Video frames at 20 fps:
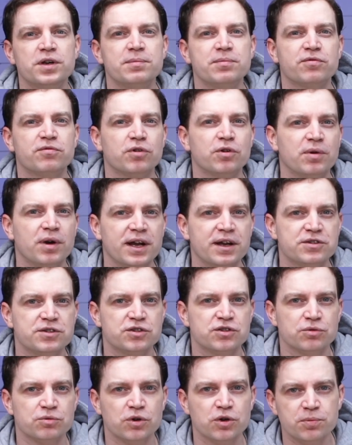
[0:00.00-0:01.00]
him through how to
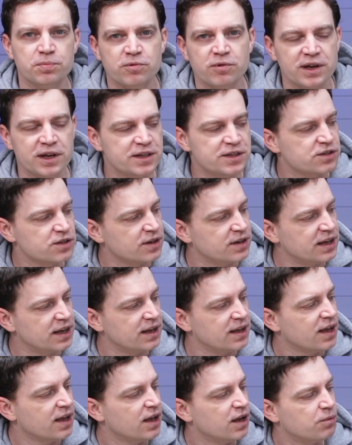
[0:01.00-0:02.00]
do upgrades on
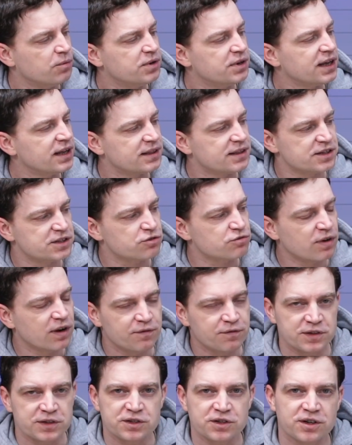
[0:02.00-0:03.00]
it, We'll get this
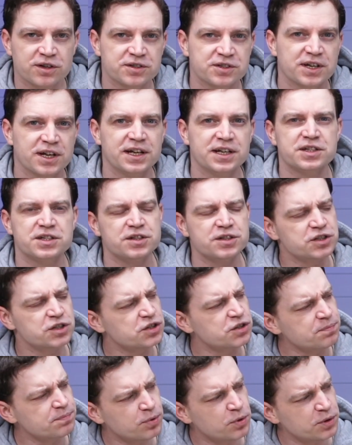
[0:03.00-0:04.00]
graphics card changed. At
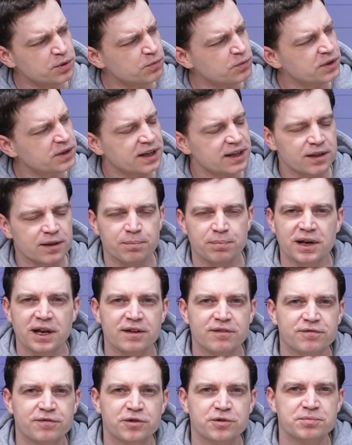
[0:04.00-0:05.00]
some point, we'll get the
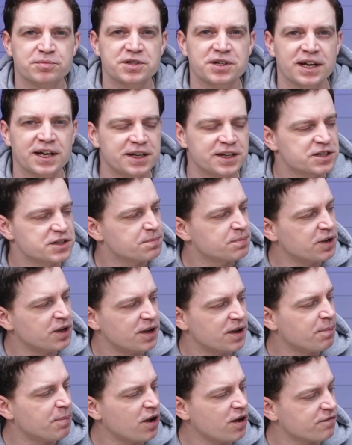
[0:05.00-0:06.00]
platform changed.
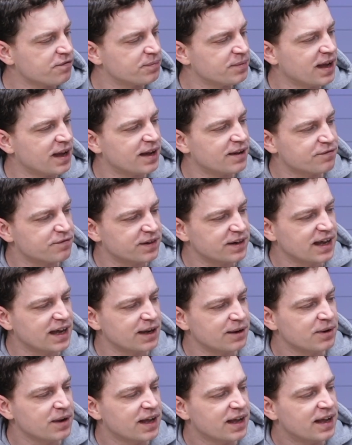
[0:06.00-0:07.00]
But apart from that, for
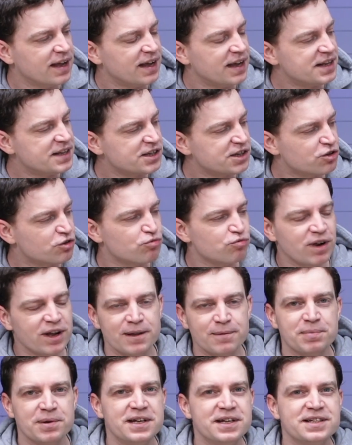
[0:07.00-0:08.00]
now, it's a
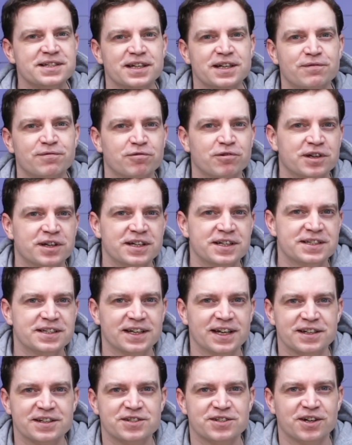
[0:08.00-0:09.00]
great PC for a kid to
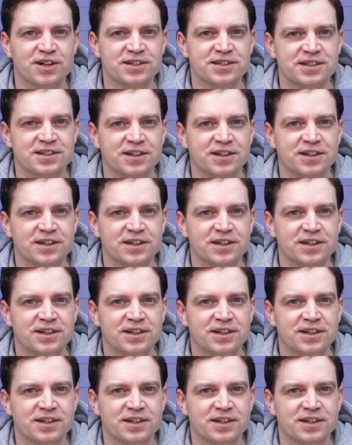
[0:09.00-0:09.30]
get started